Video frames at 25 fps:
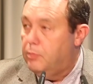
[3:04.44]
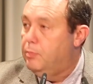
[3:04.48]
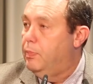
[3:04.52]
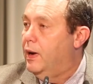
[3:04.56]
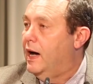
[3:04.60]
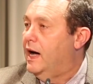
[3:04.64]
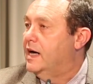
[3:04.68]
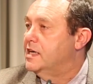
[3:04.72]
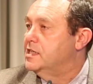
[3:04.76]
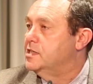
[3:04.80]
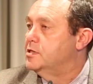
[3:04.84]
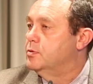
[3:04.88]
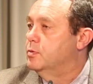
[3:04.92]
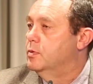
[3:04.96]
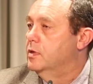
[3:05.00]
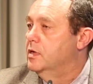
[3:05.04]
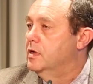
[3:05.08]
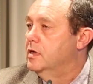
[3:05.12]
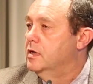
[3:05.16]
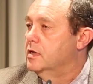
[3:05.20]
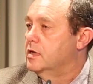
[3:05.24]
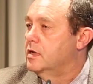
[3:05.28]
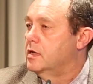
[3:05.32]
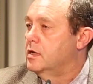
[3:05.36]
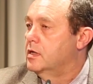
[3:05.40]
a
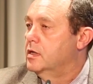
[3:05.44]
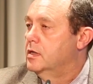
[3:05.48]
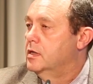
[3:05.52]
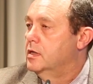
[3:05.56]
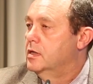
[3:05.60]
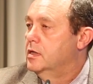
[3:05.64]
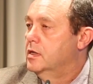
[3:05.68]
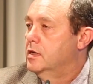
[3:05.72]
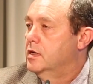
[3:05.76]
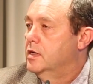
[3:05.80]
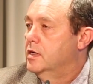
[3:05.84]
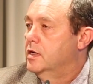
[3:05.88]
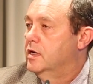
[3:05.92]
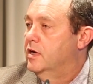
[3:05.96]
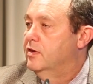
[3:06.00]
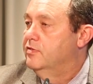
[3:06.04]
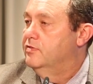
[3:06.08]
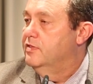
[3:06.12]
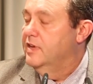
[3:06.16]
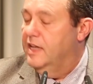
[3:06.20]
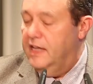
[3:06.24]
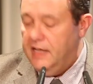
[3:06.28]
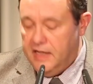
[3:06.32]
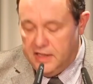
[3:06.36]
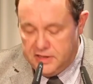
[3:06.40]
patchwork
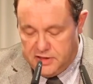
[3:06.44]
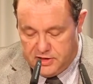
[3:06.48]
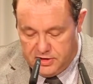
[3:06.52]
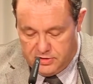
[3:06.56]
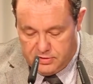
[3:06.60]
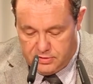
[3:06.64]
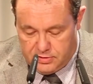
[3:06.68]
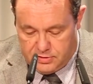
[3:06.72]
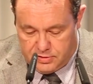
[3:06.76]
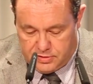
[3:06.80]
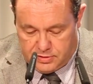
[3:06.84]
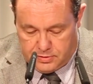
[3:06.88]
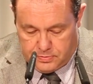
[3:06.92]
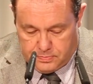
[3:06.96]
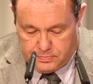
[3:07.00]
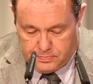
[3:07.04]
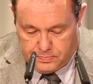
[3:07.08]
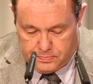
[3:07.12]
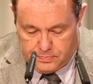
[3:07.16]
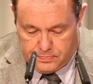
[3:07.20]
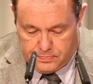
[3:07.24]
of nations.